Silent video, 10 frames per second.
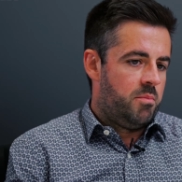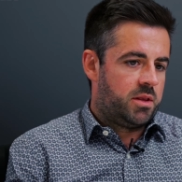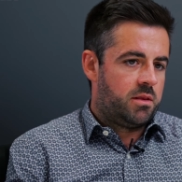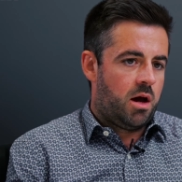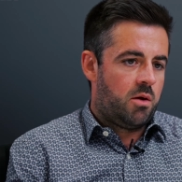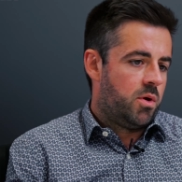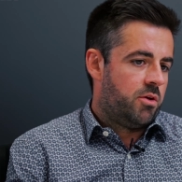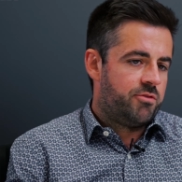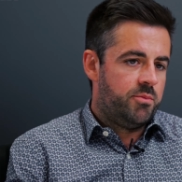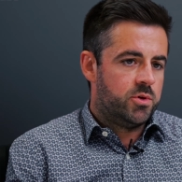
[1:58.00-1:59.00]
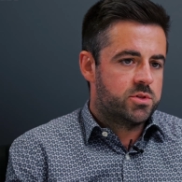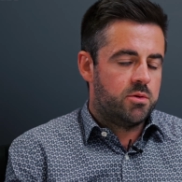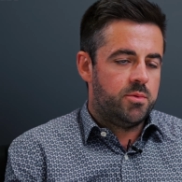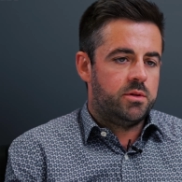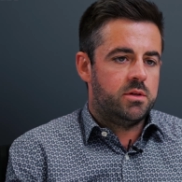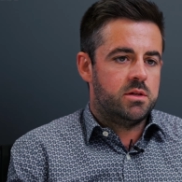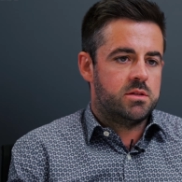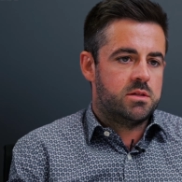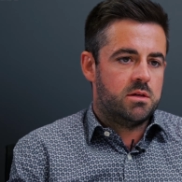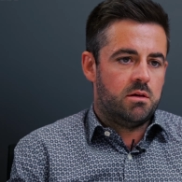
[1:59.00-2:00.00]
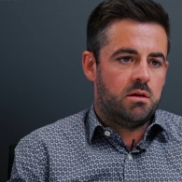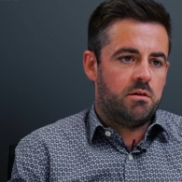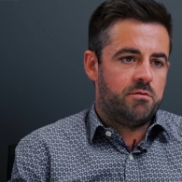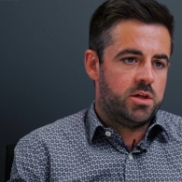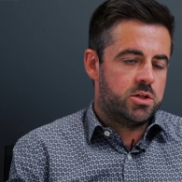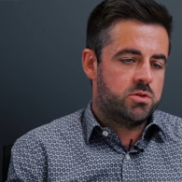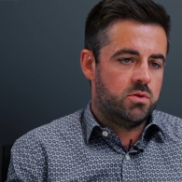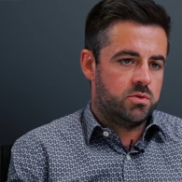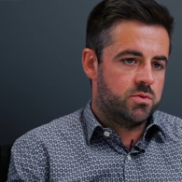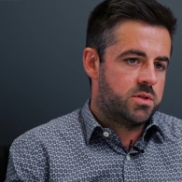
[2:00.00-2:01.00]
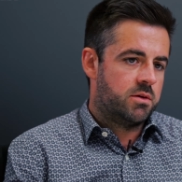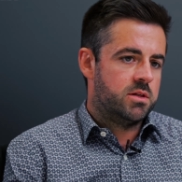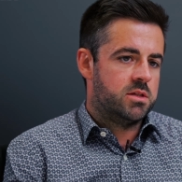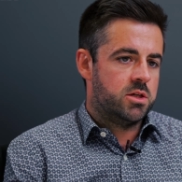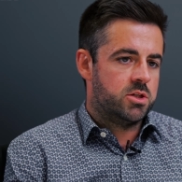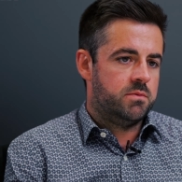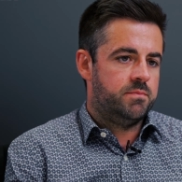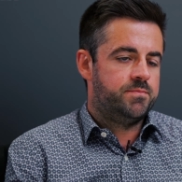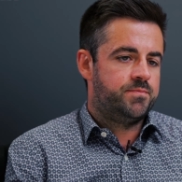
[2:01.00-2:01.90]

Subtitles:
but now one of the most common is VH2O2 sterilization.